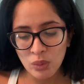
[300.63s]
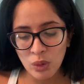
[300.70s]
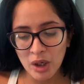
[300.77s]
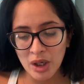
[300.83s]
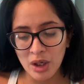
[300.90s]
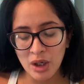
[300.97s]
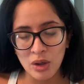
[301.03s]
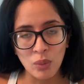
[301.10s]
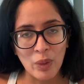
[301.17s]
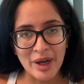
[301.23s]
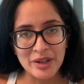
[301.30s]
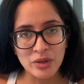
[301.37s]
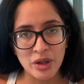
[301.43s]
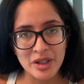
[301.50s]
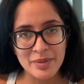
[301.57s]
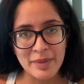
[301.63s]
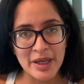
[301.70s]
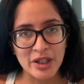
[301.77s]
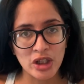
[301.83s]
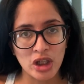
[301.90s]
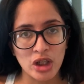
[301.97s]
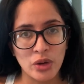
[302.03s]
white noise
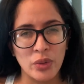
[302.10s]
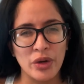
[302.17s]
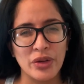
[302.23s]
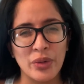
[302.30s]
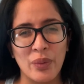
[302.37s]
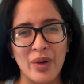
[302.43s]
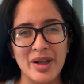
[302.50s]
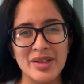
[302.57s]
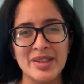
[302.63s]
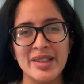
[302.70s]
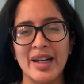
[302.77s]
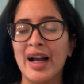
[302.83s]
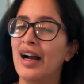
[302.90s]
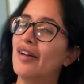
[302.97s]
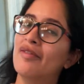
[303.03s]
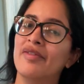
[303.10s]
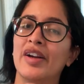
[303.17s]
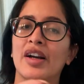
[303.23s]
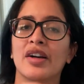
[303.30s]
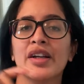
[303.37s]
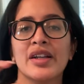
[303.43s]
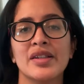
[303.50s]
maker, or the ones that have
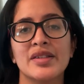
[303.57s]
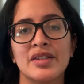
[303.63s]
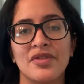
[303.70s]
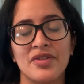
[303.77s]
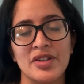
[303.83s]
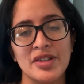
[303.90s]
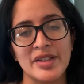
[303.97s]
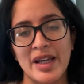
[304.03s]
various different